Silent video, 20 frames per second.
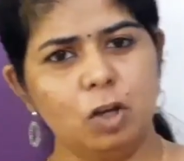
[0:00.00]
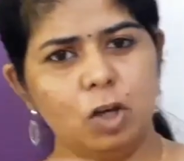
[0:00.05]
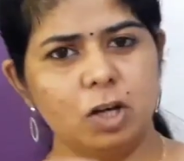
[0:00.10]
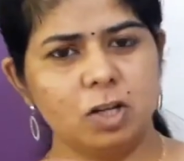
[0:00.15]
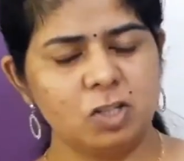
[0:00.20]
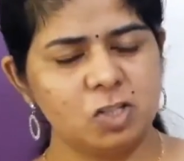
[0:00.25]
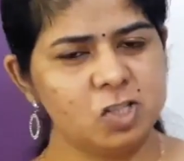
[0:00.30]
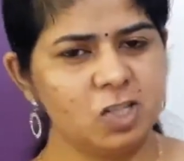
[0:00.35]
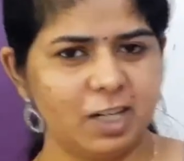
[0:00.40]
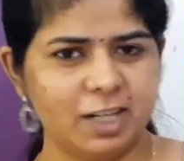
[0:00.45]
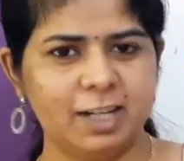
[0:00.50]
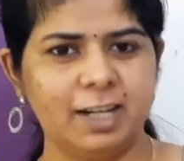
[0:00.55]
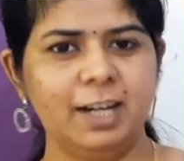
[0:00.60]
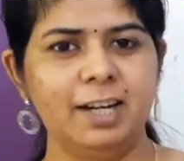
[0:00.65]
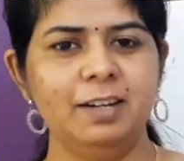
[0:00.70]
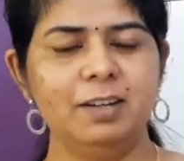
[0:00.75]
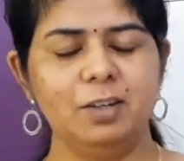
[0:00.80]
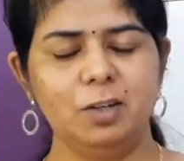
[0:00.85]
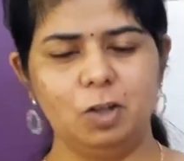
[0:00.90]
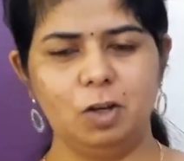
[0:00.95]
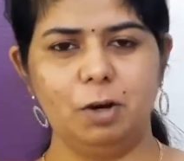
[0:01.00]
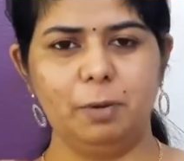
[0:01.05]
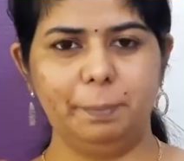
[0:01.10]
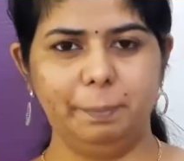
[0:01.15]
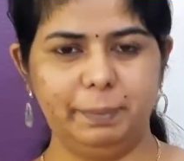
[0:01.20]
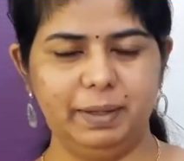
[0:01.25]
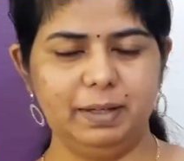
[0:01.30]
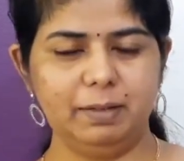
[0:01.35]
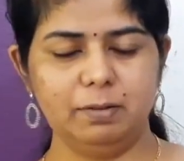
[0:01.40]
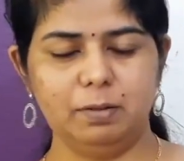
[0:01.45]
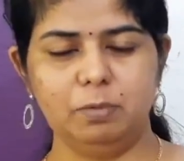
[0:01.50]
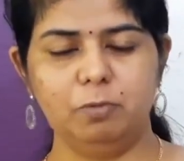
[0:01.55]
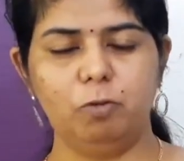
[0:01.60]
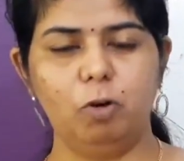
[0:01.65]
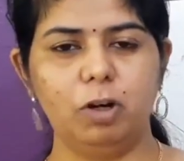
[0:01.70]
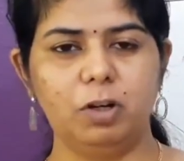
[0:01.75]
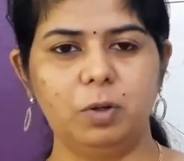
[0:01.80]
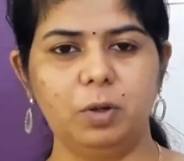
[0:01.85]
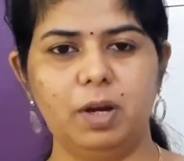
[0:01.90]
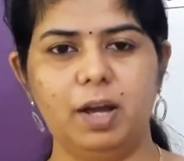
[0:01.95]
your chicken, your
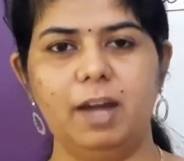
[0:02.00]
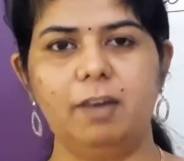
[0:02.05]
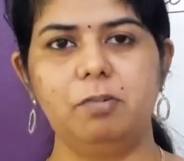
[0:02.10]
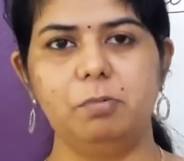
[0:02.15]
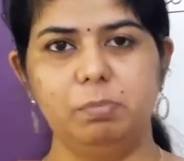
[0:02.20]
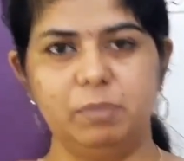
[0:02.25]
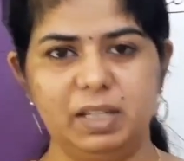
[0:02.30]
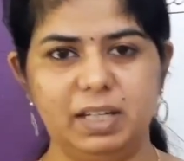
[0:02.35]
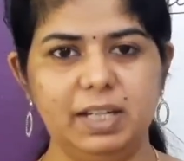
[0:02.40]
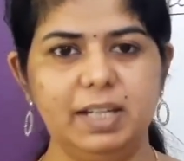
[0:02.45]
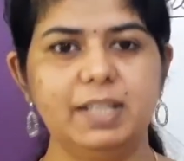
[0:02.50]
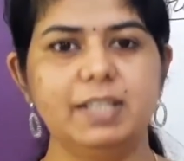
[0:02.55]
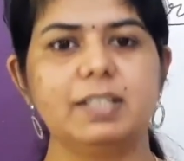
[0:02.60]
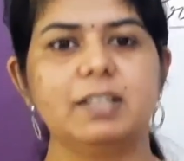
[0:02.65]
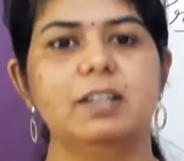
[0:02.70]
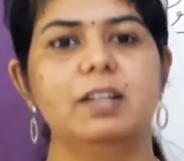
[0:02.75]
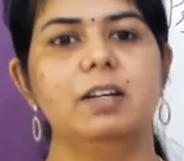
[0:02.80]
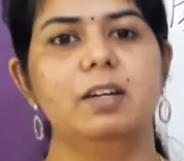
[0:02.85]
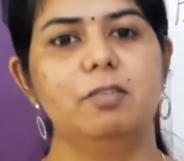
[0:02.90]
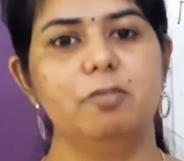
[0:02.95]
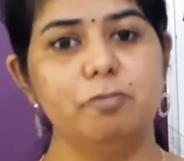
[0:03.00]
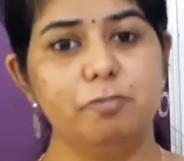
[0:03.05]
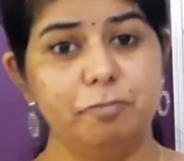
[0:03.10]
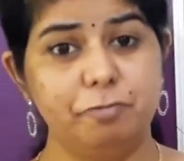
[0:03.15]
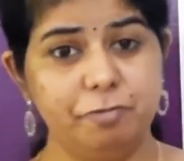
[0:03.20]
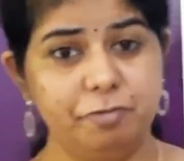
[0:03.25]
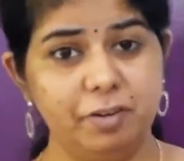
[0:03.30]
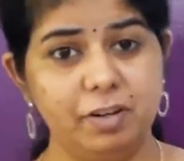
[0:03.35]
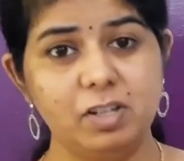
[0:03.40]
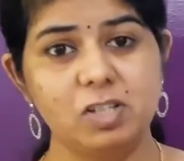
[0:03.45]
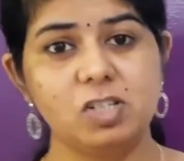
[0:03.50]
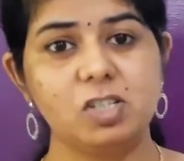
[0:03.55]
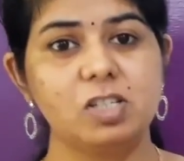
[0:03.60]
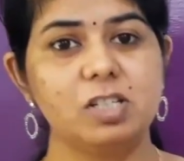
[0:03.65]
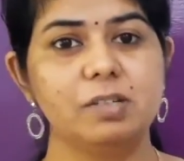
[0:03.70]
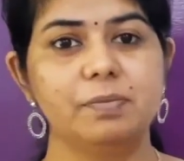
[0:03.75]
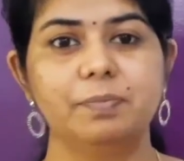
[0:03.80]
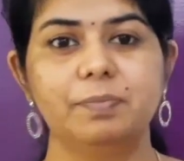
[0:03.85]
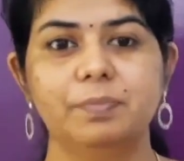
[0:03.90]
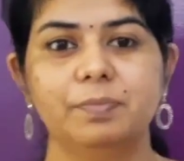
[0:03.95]
what you have meat,
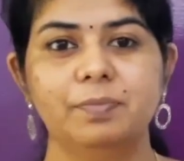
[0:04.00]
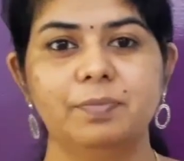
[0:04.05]
fish,